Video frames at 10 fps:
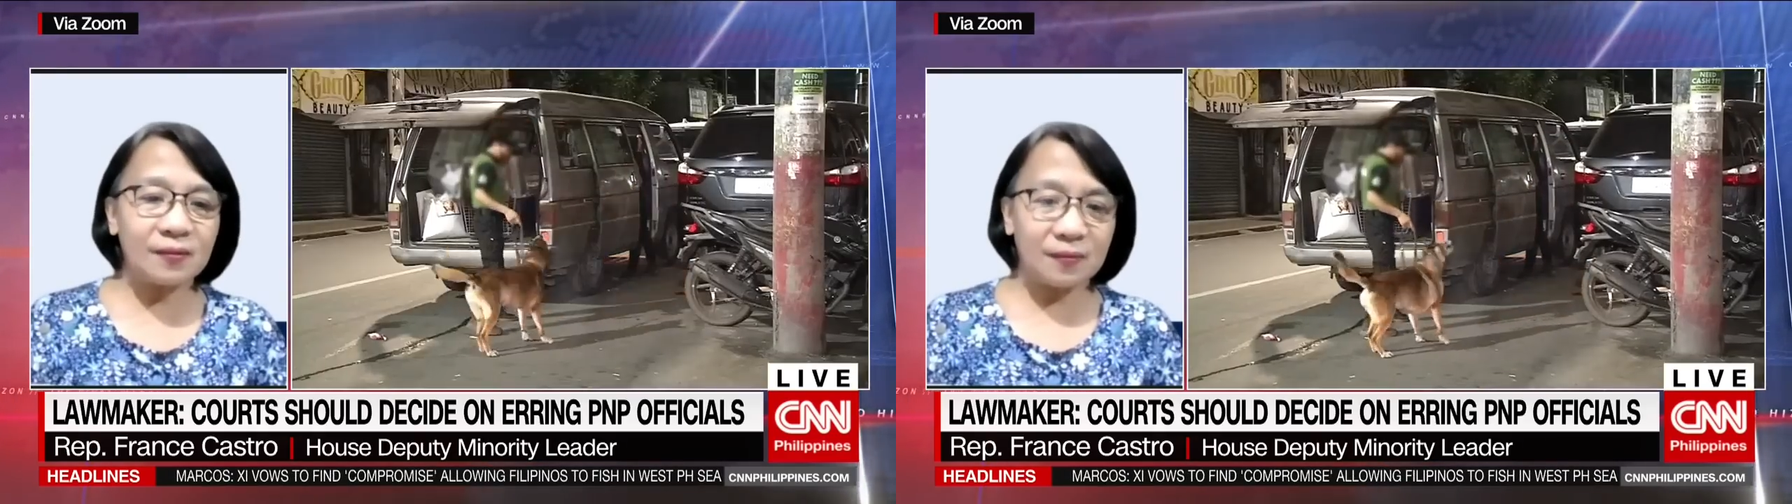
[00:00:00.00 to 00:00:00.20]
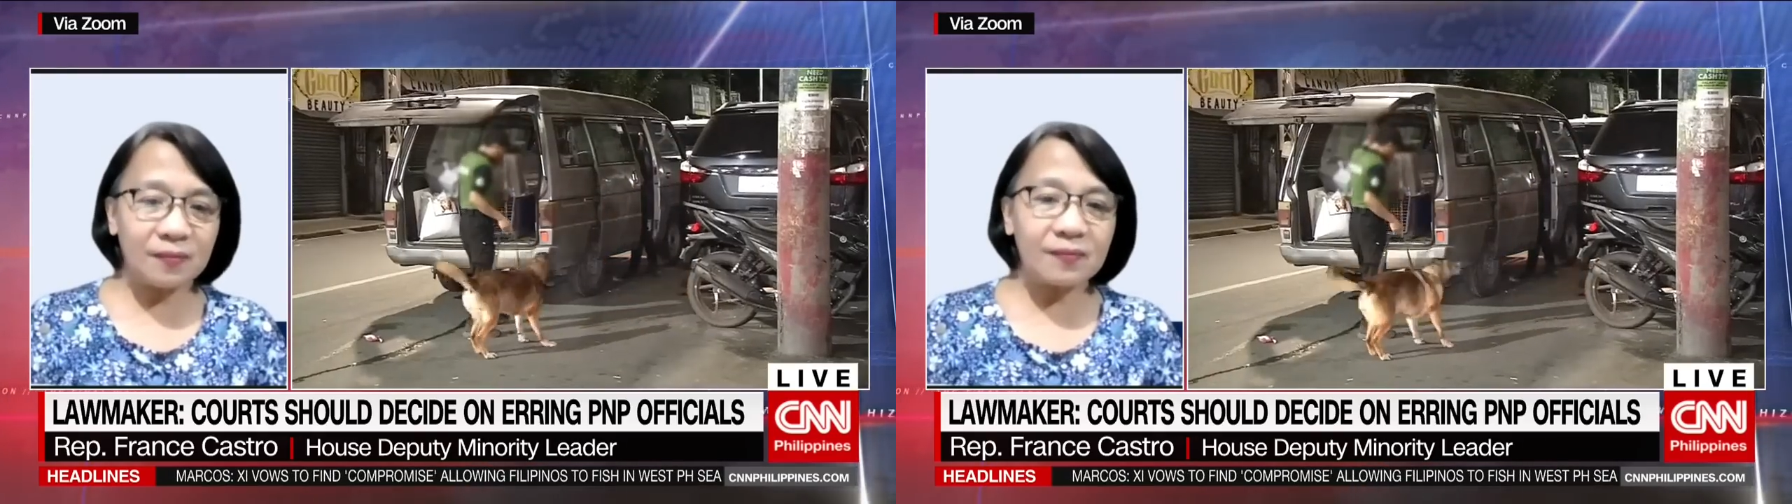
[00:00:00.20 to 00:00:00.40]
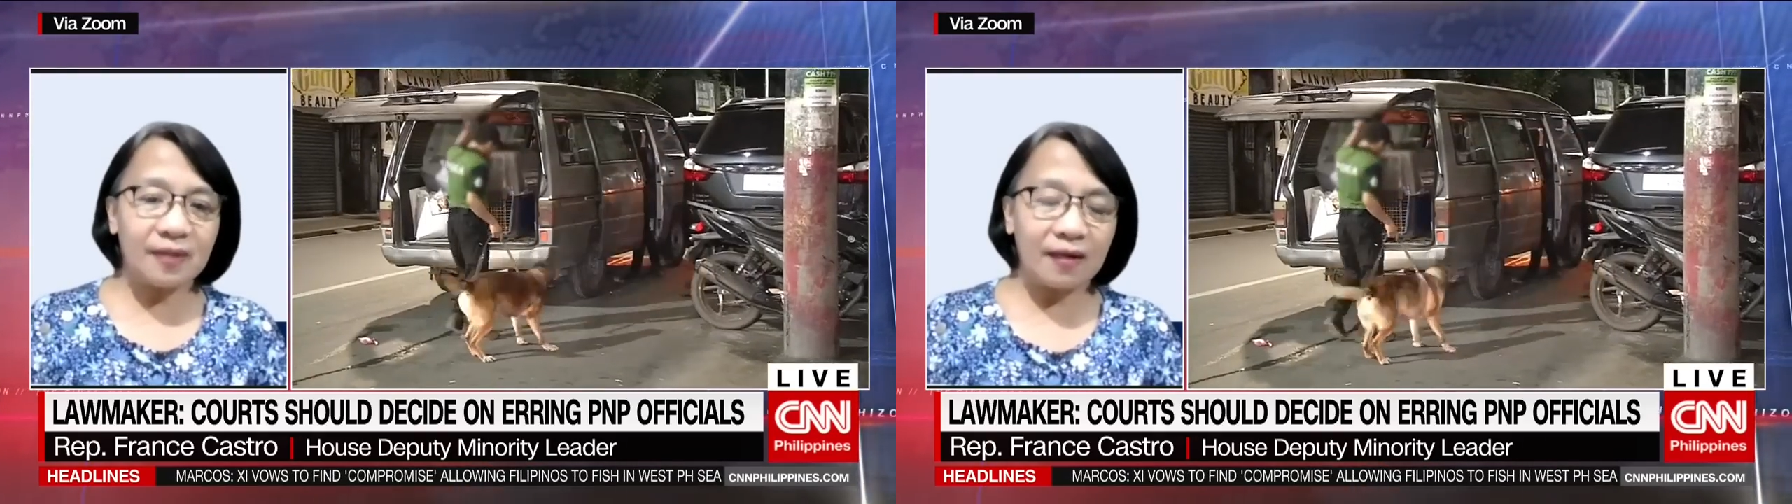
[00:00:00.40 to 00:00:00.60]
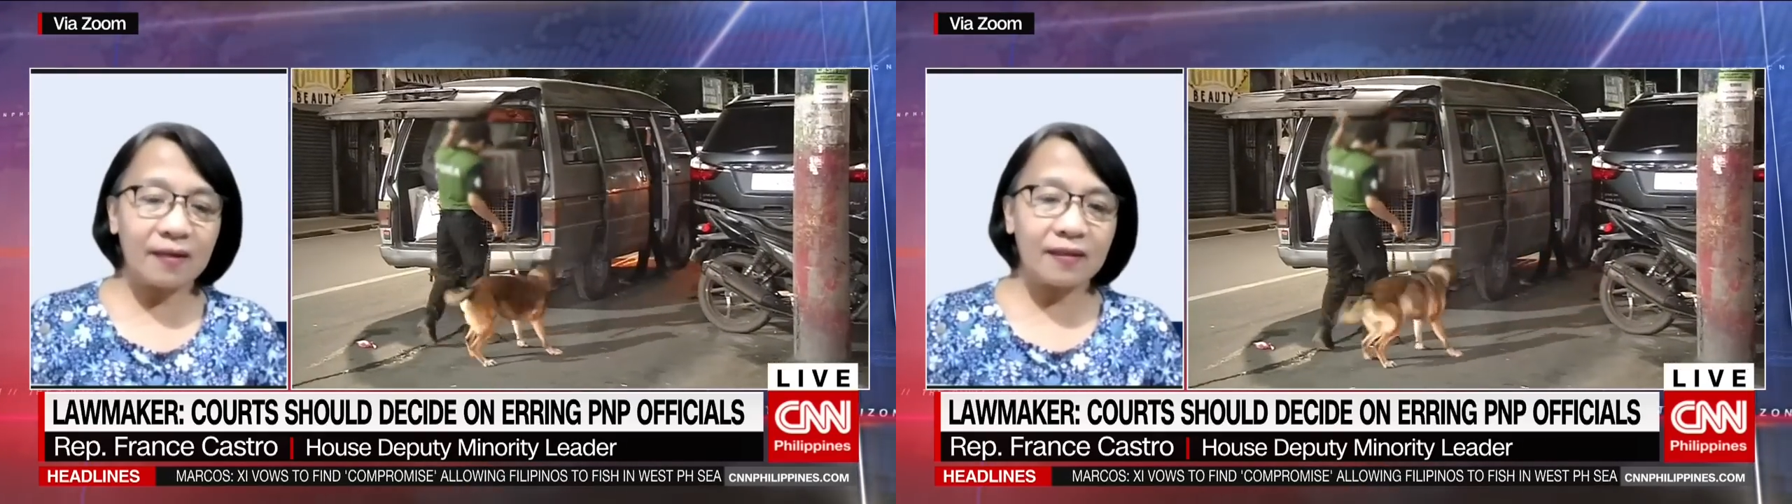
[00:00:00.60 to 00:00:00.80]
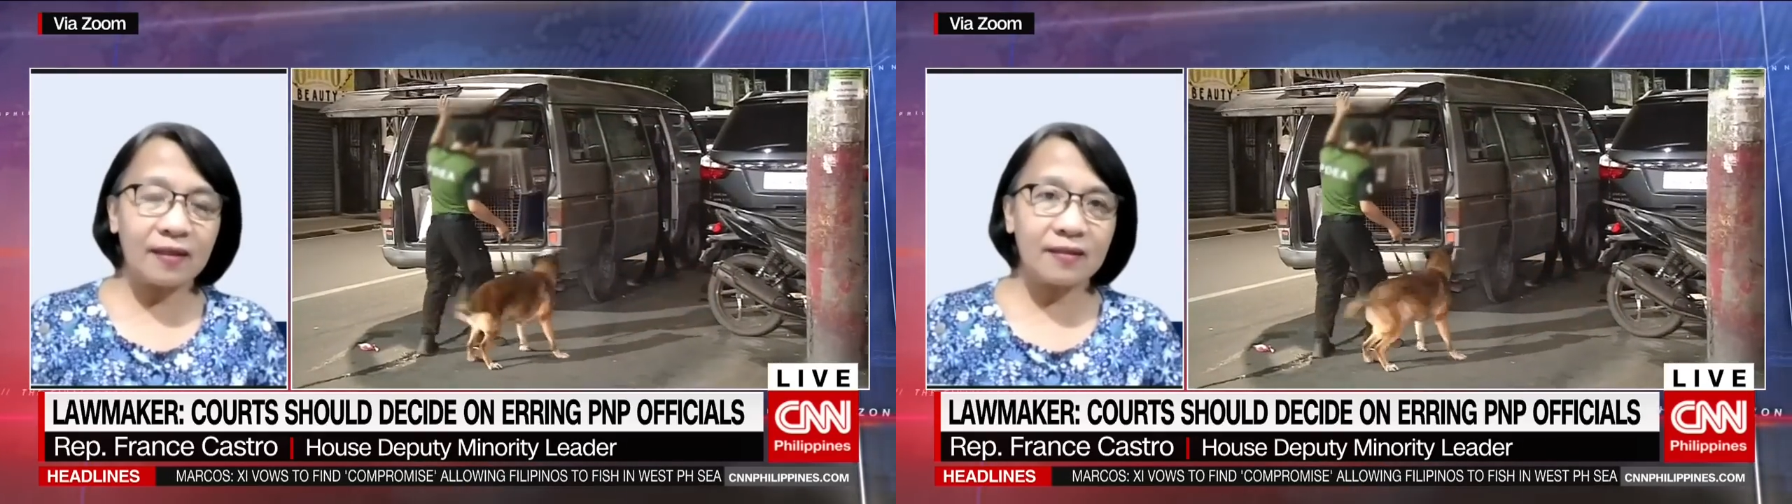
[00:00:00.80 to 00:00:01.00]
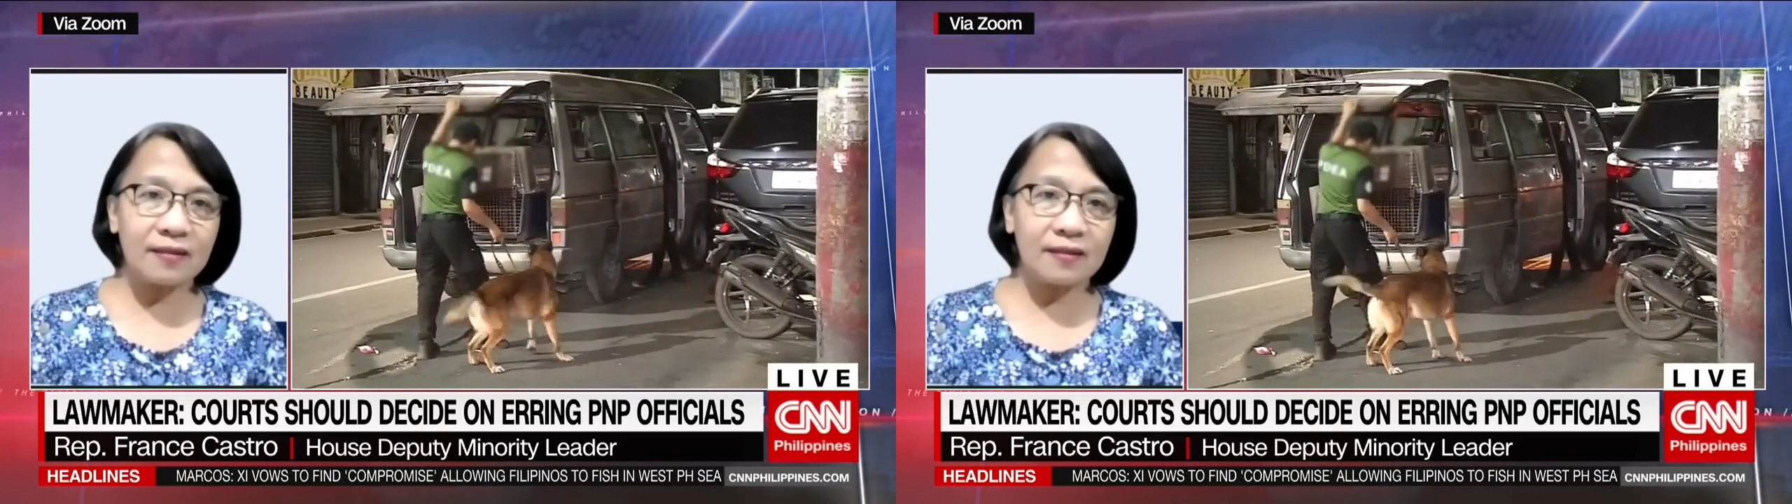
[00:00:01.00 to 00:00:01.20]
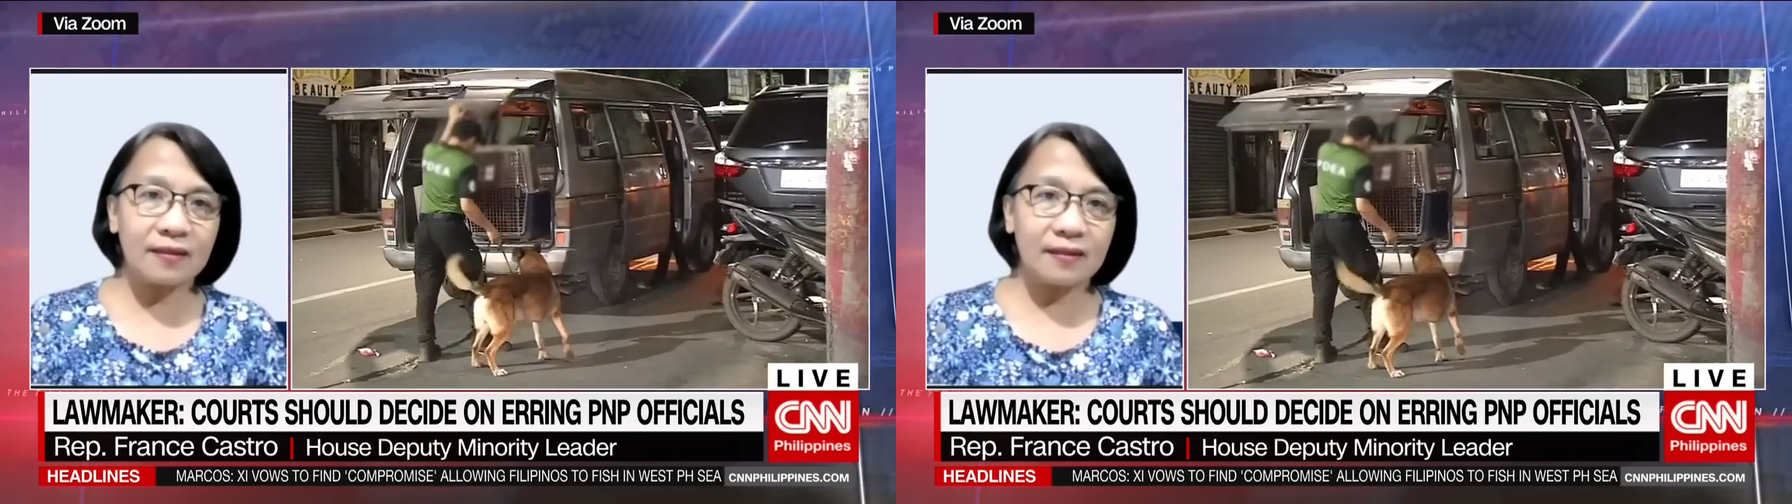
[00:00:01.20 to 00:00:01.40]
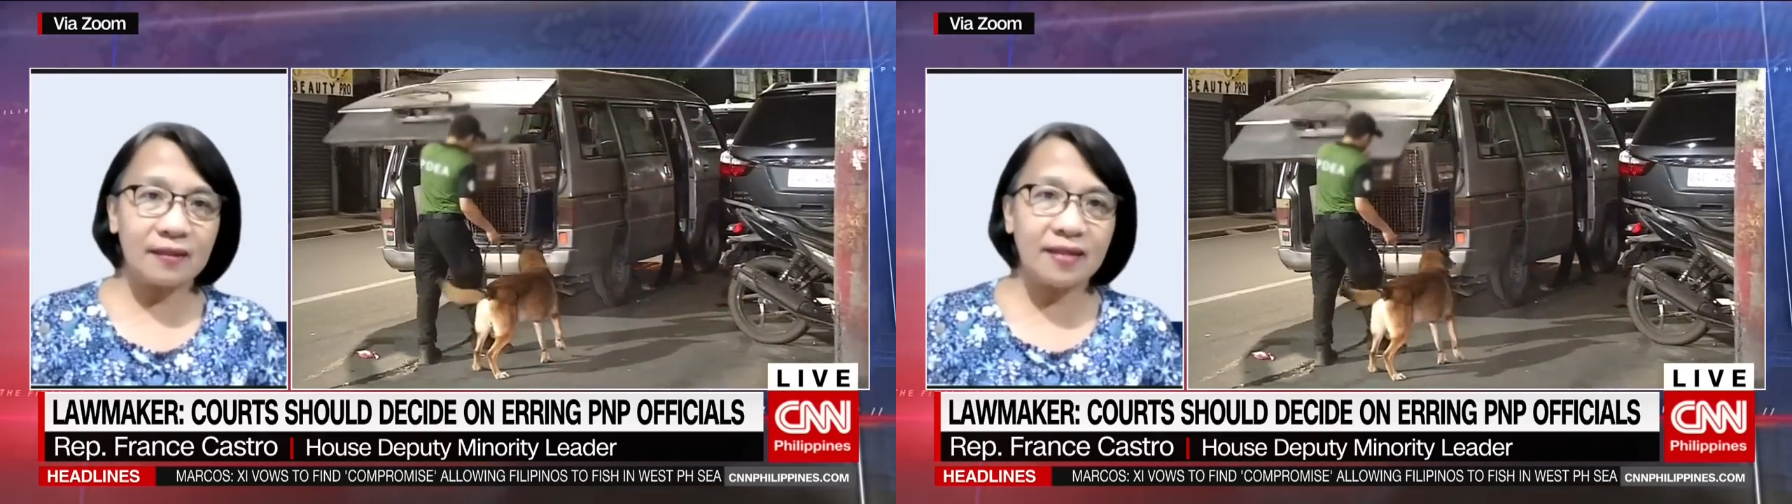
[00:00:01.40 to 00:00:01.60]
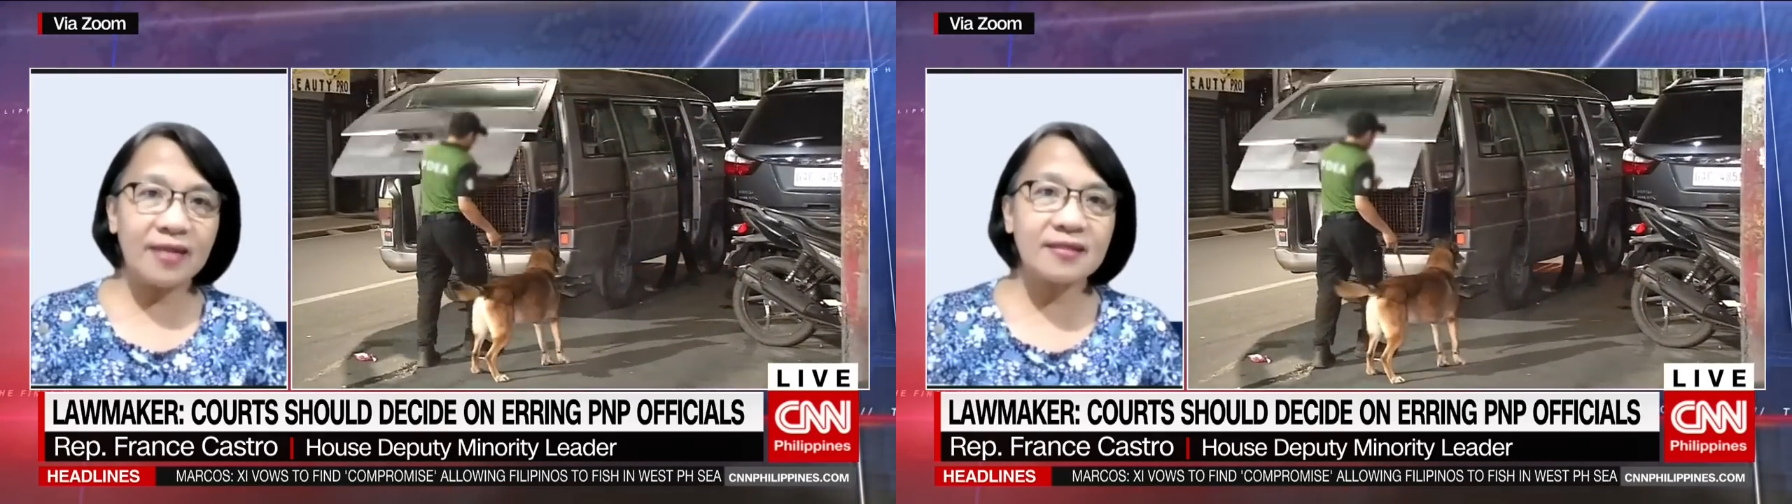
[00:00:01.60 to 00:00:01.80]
So the